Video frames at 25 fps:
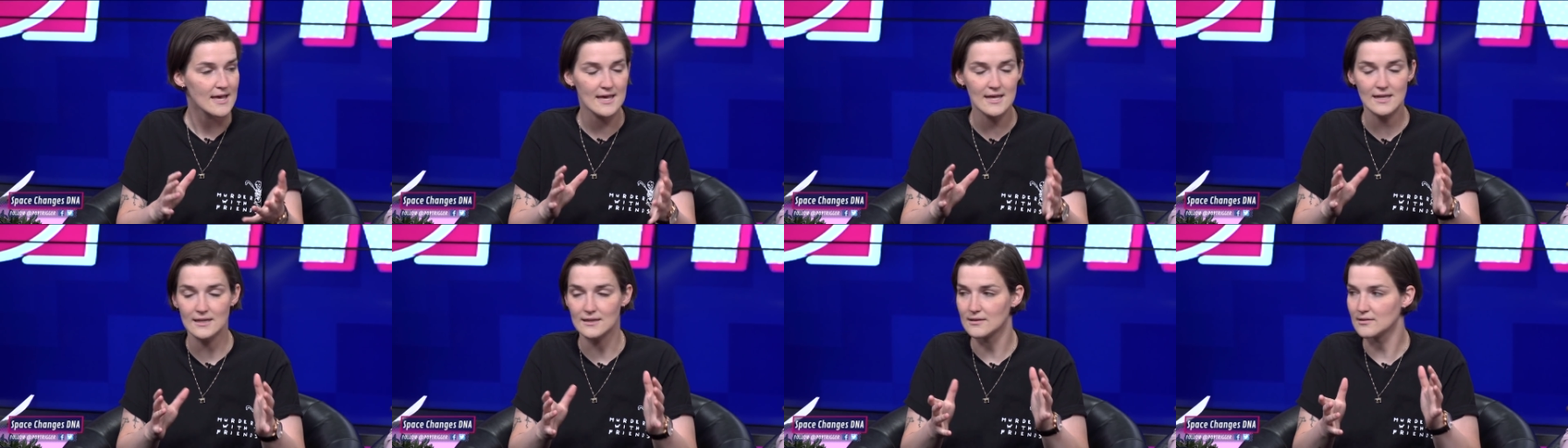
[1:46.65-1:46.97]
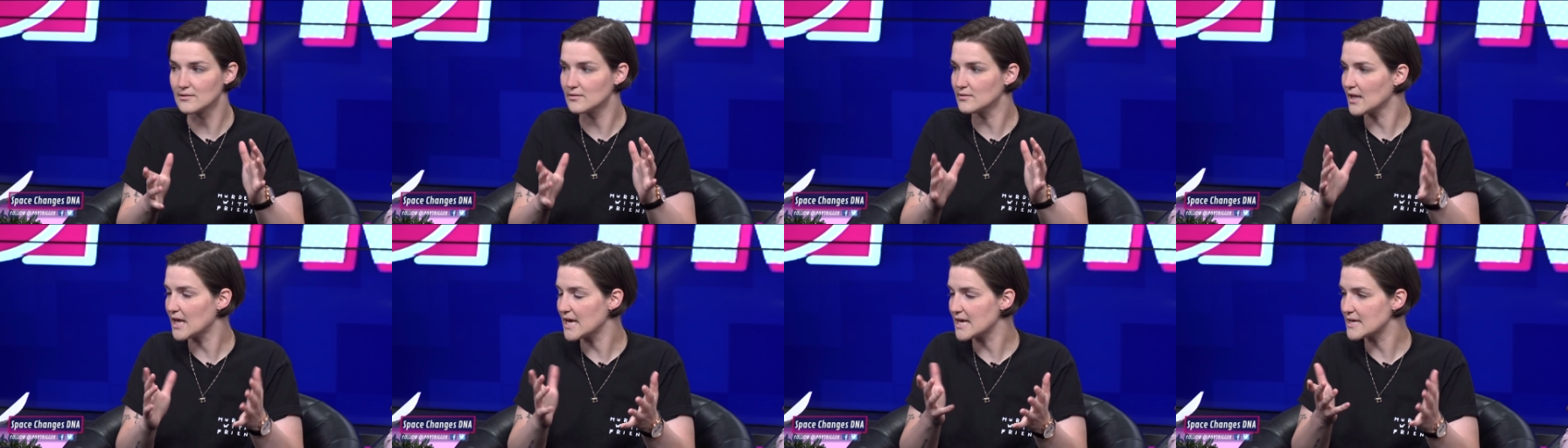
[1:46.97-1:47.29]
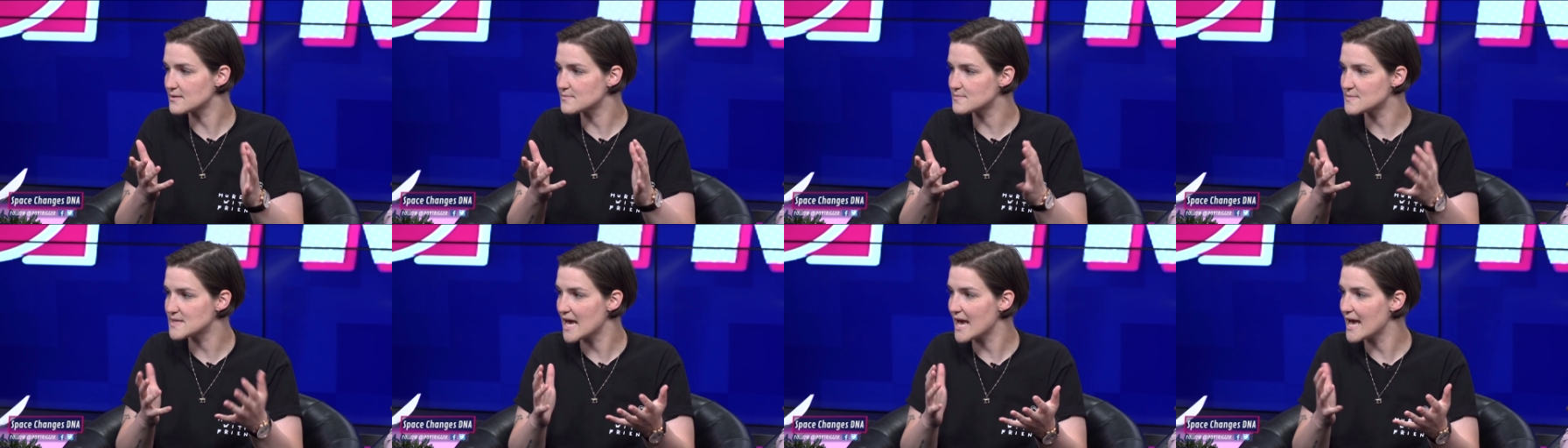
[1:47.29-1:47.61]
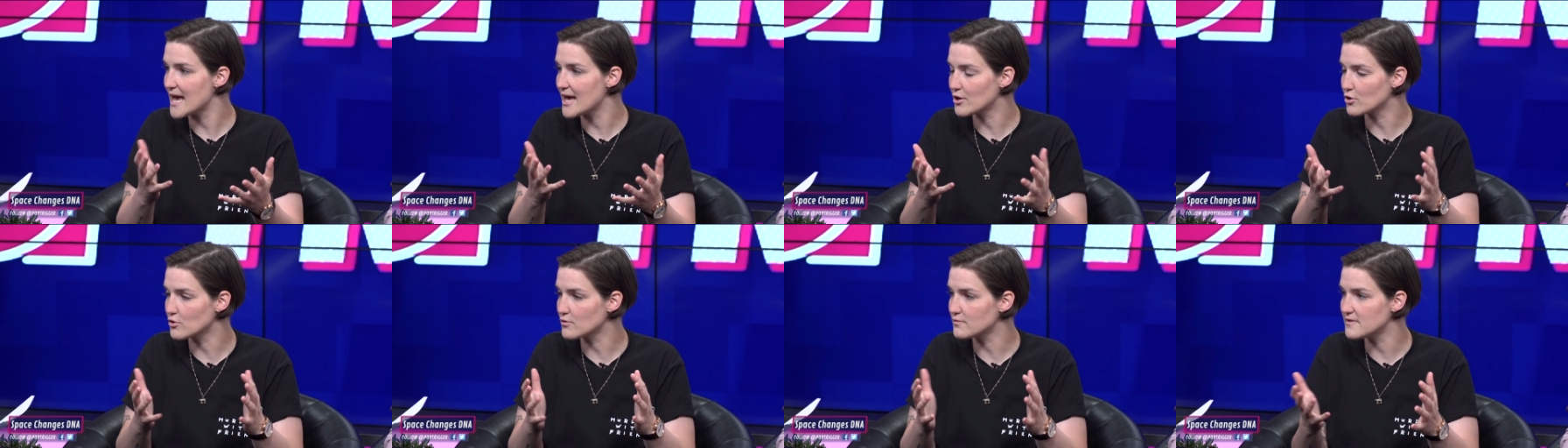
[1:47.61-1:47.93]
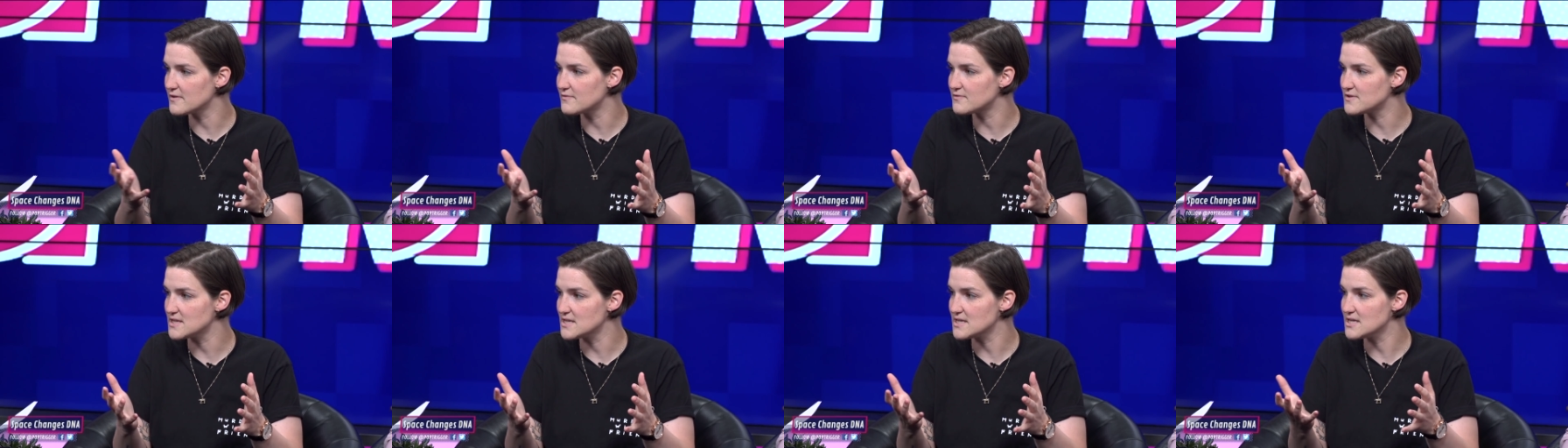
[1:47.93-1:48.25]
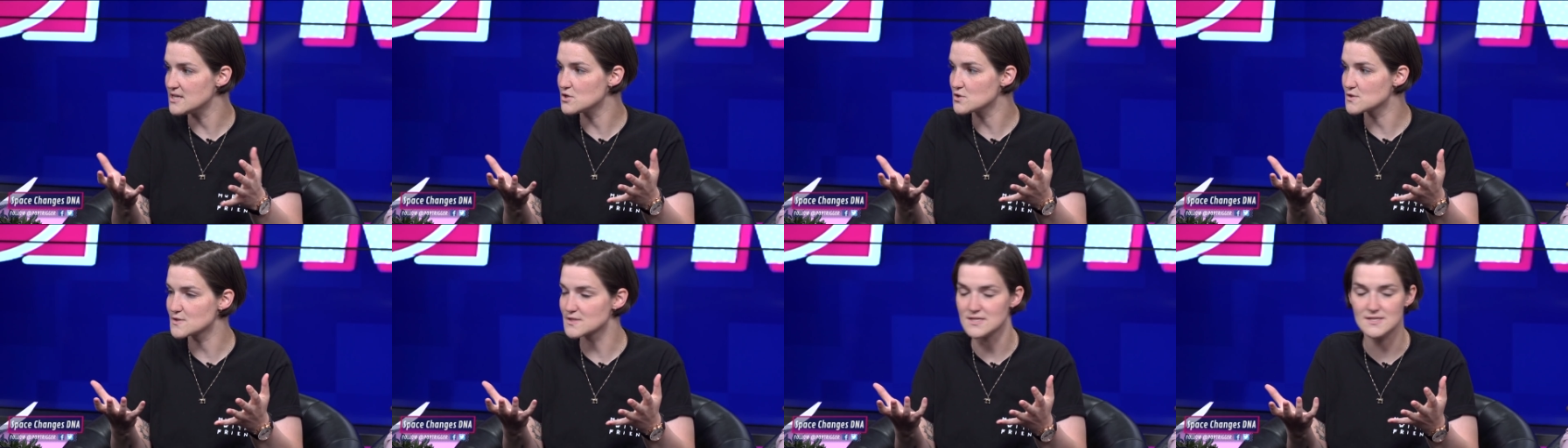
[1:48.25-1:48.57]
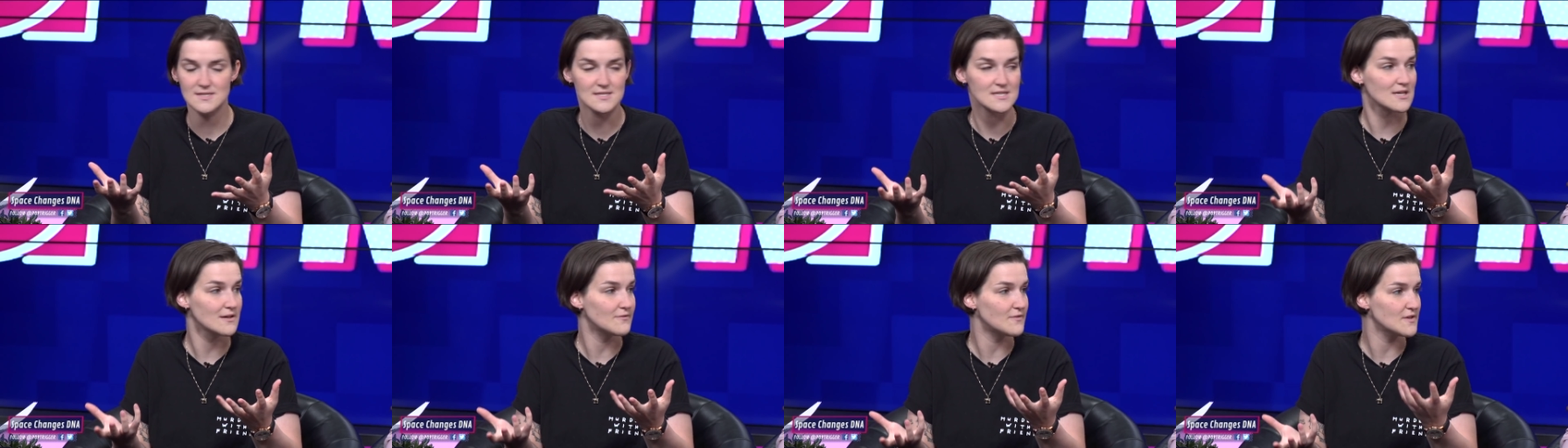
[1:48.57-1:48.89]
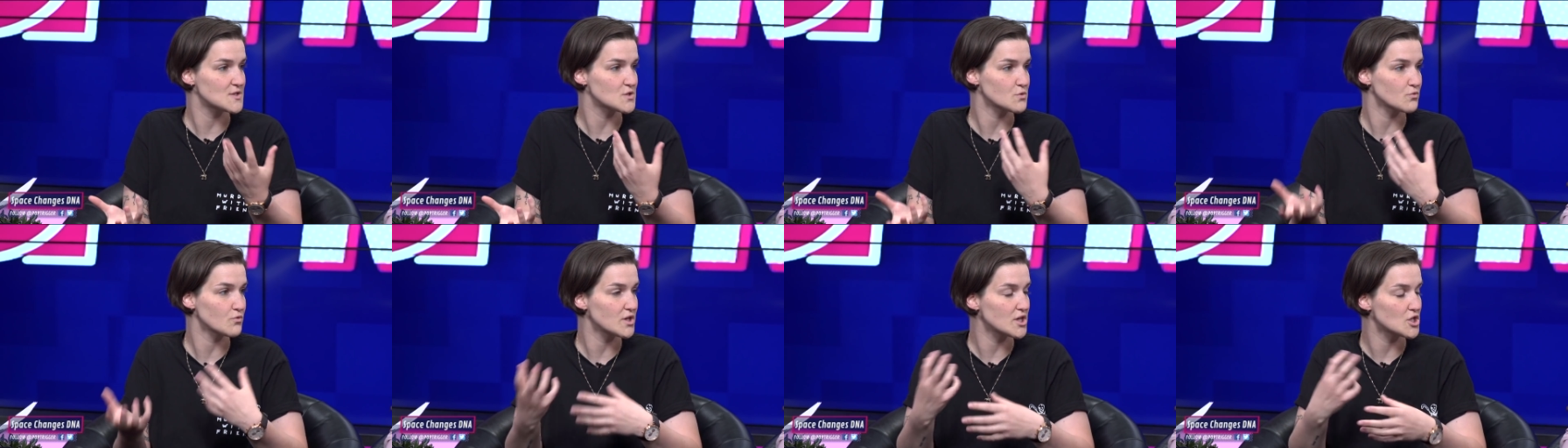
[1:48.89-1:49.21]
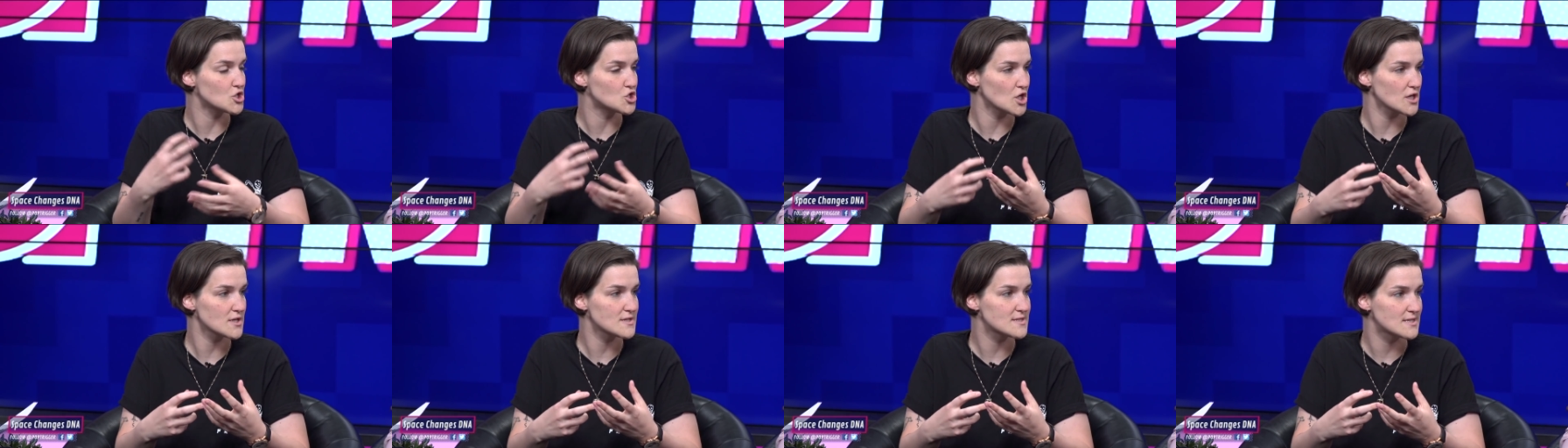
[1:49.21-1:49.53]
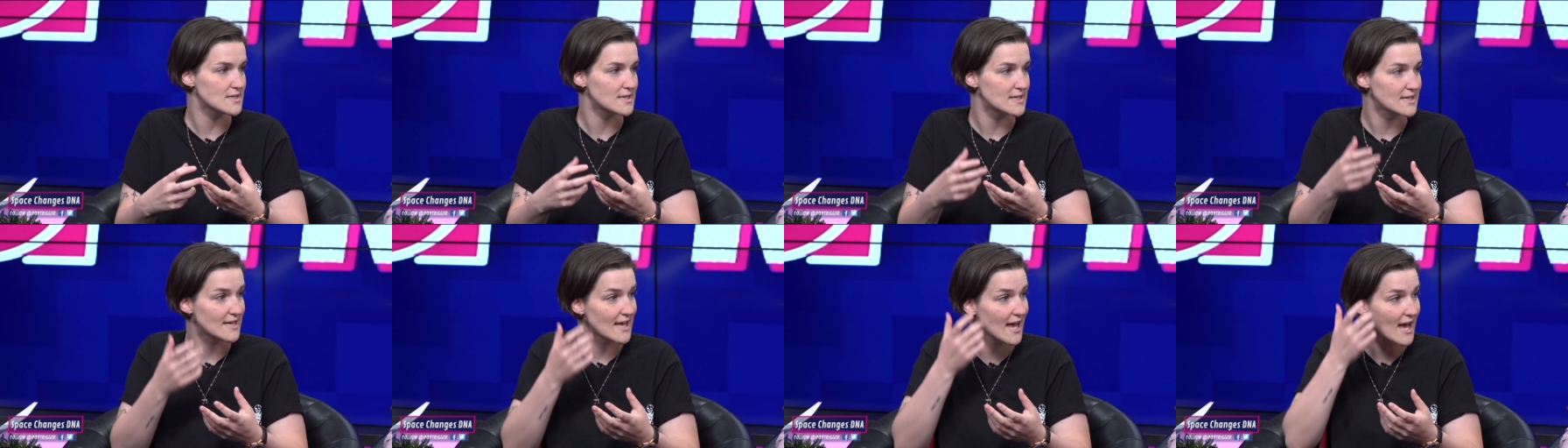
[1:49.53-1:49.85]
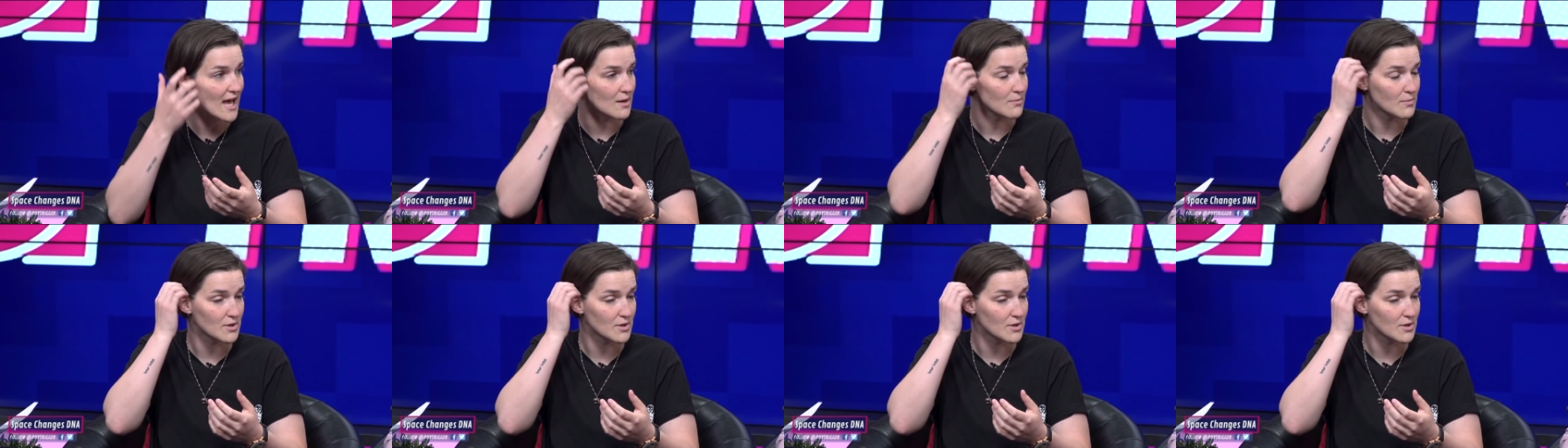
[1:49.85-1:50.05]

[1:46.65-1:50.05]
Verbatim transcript: in like 10 or 15 years to see if it's readjusted again.